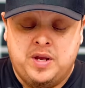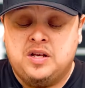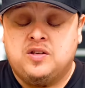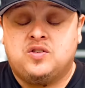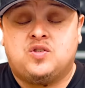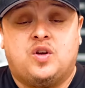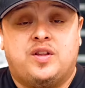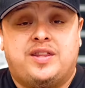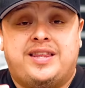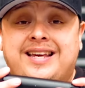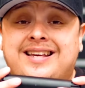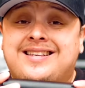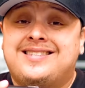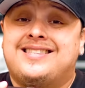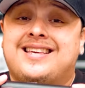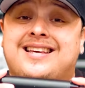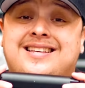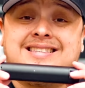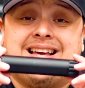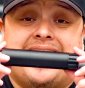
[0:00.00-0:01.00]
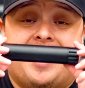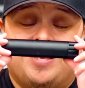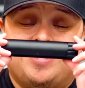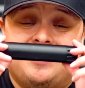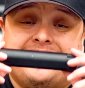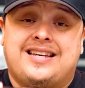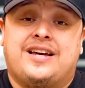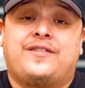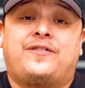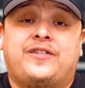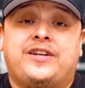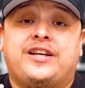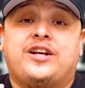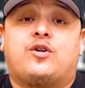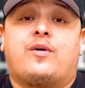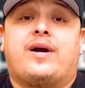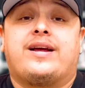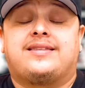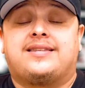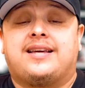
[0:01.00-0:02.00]
So these things are definitely
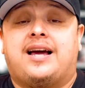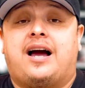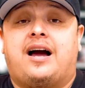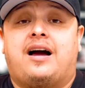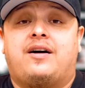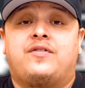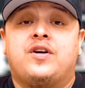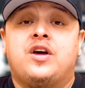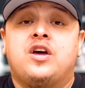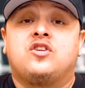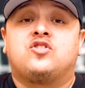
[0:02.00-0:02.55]
great to have,